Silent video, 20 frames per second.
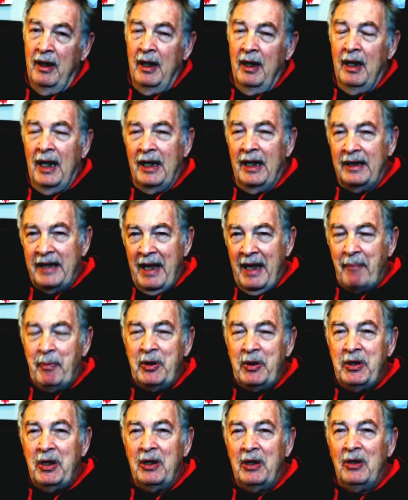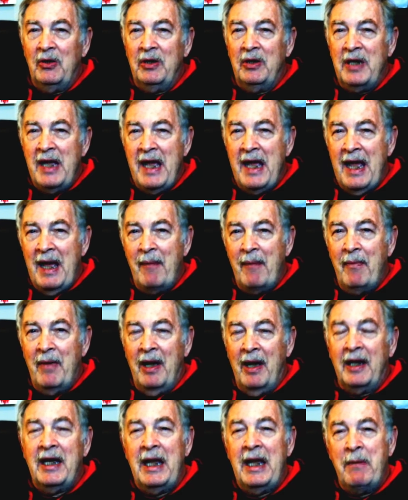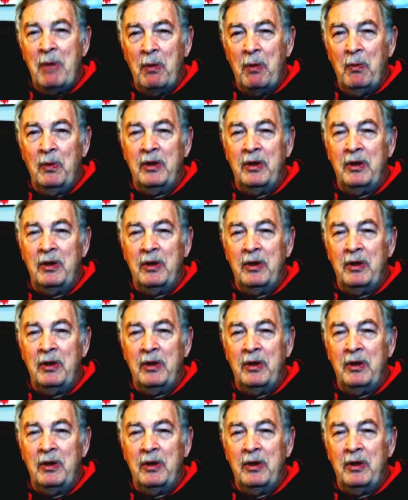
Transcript: At that particular time, I came up with